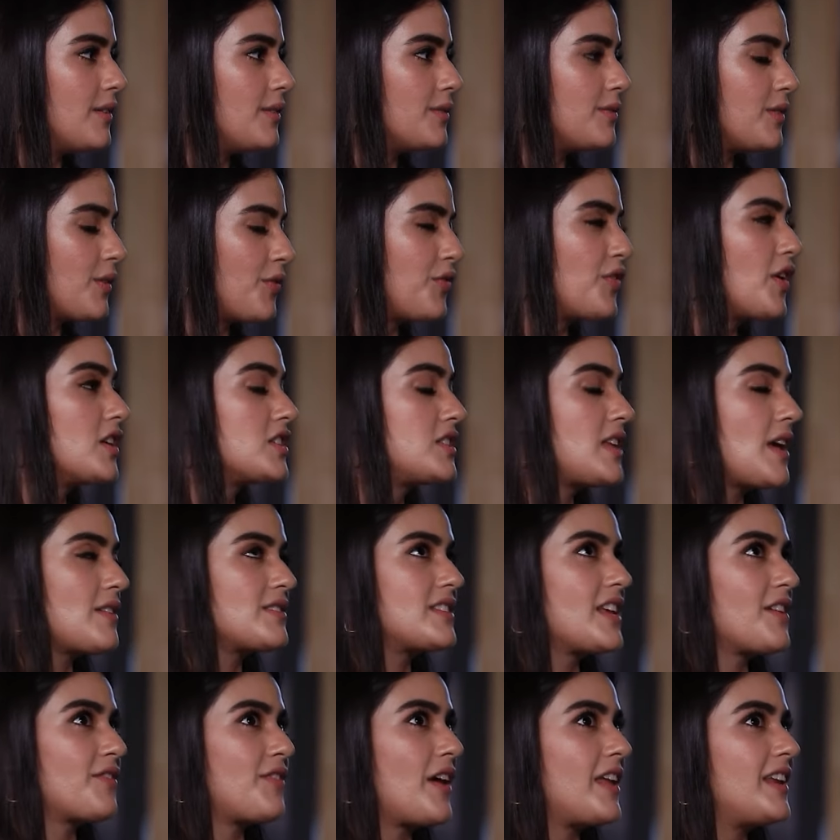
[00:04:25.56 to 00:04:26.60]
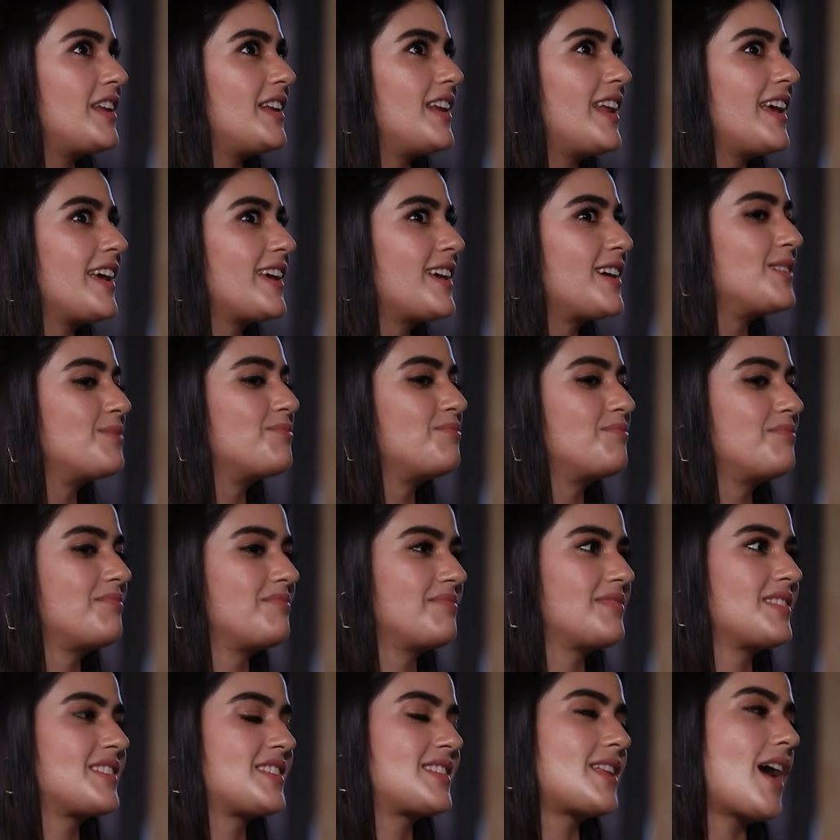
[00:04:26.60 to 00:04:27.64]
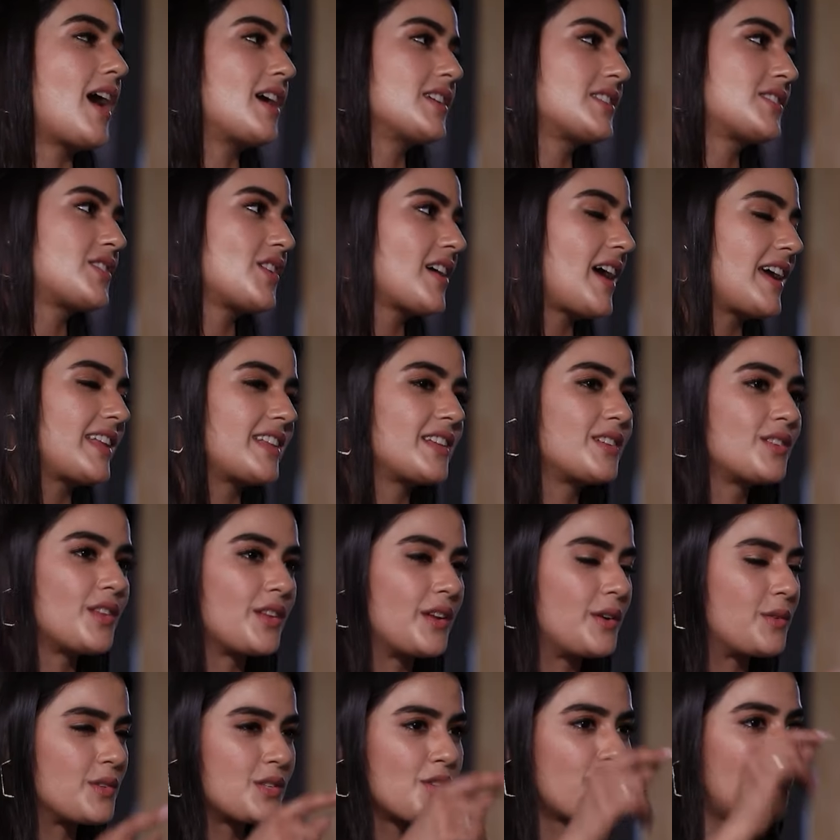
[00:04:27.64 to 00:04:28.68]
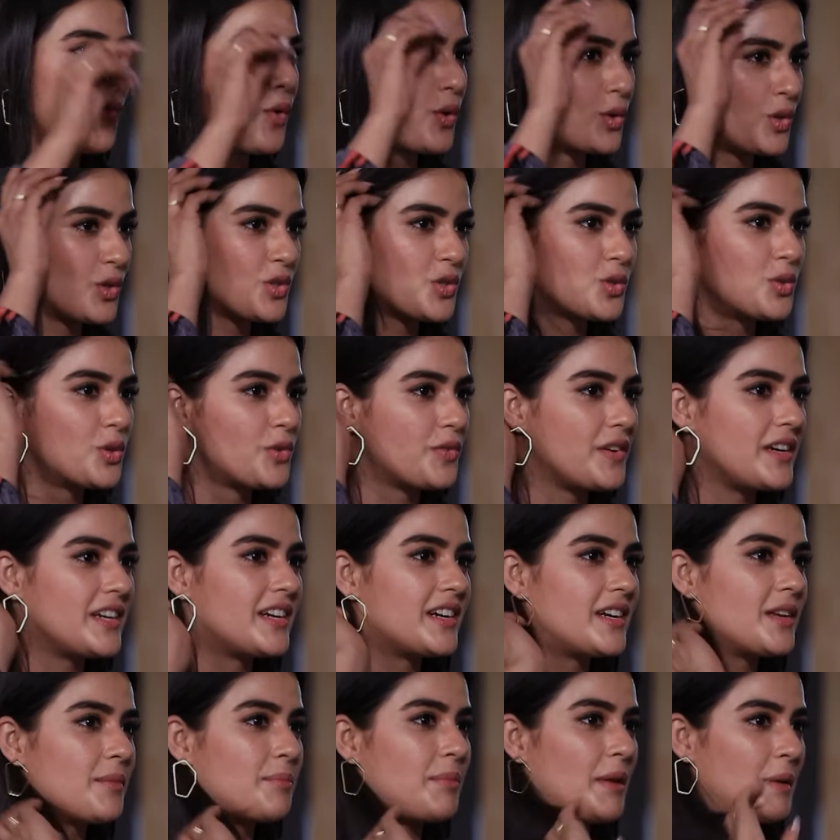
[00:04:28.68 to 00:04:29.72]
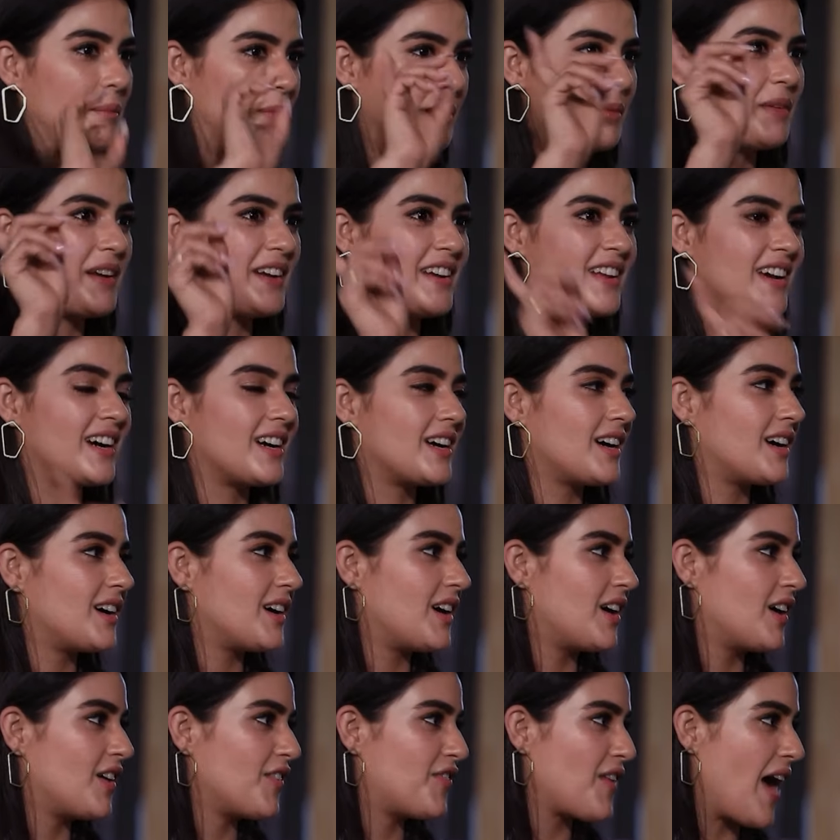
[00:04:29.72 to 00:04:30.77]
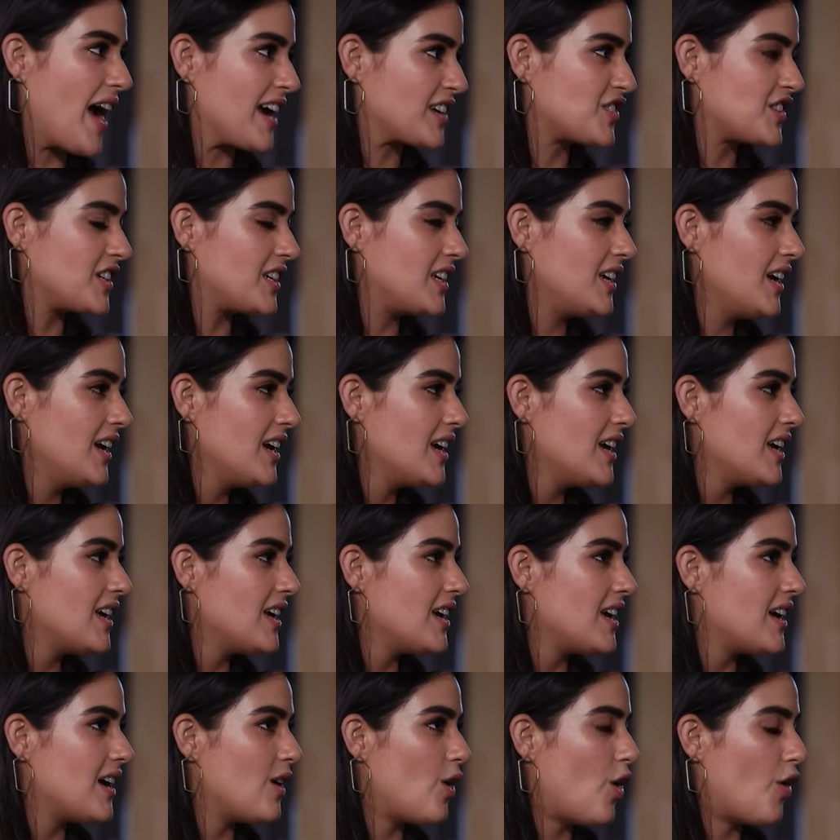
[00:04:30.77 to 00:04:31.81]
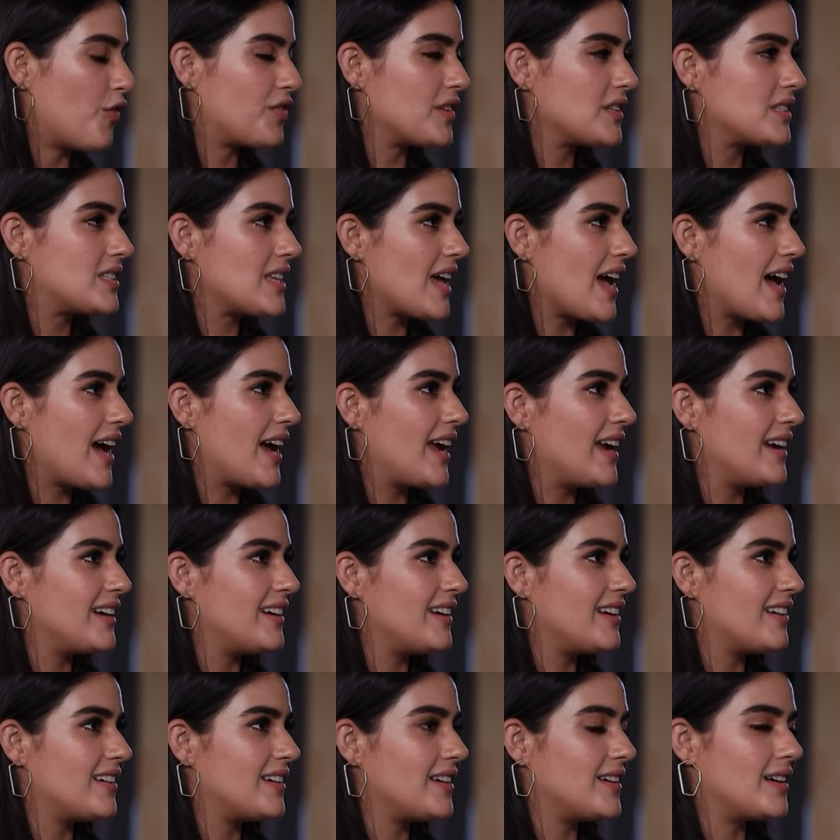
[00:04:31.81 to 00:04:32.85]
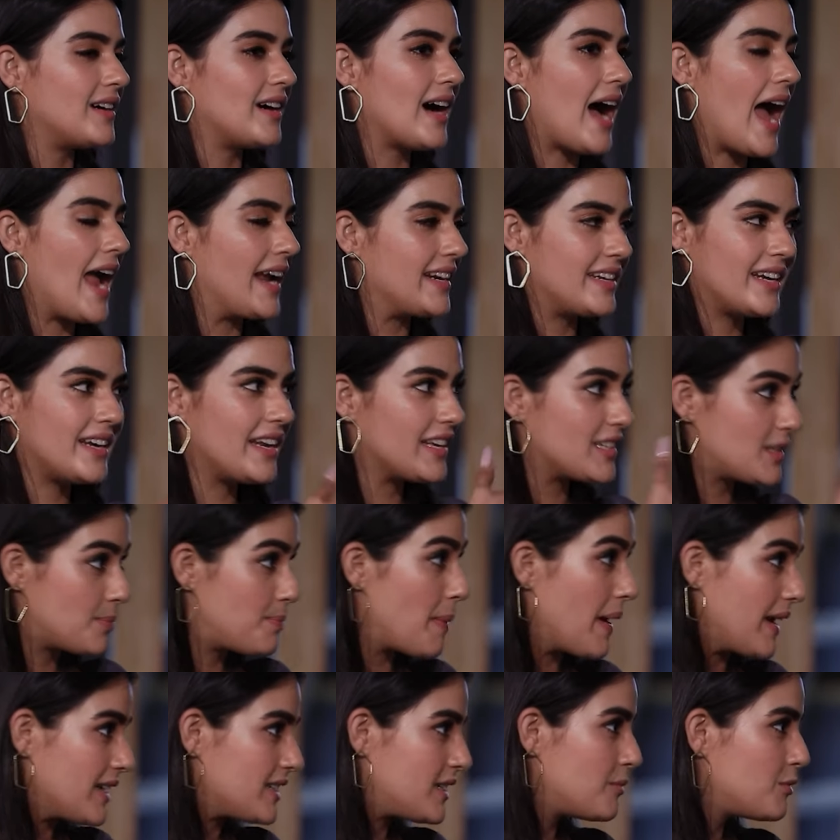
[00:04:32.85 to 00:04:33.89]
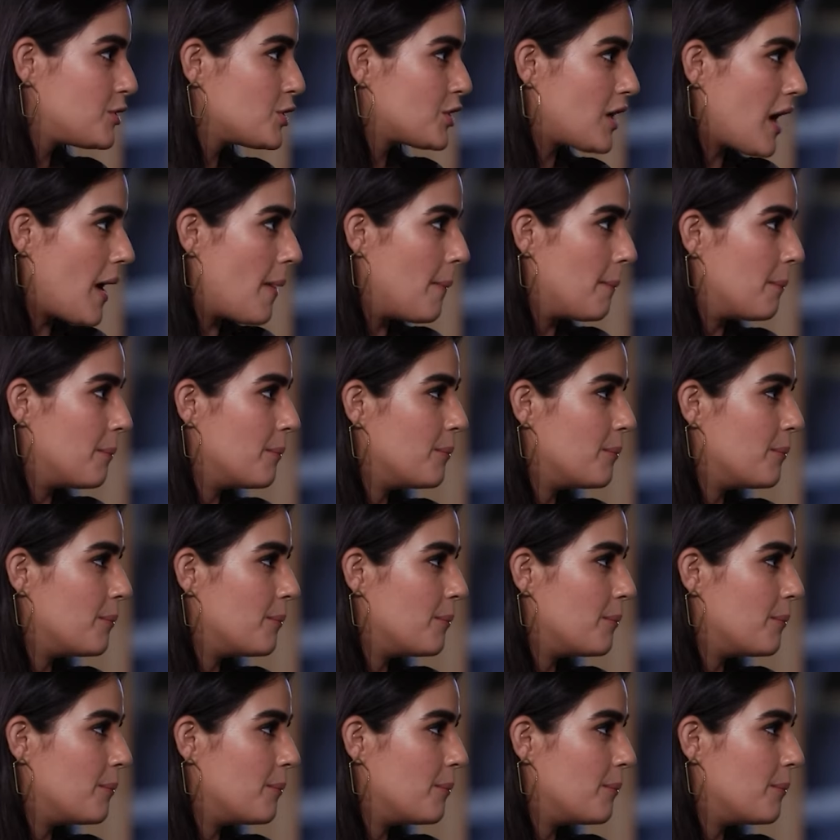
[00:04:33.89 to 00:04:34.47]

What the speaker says: the first day I was like very like starstruck. I think it was a photo shoot we did in People Media factory office, and I didn't expect him to come.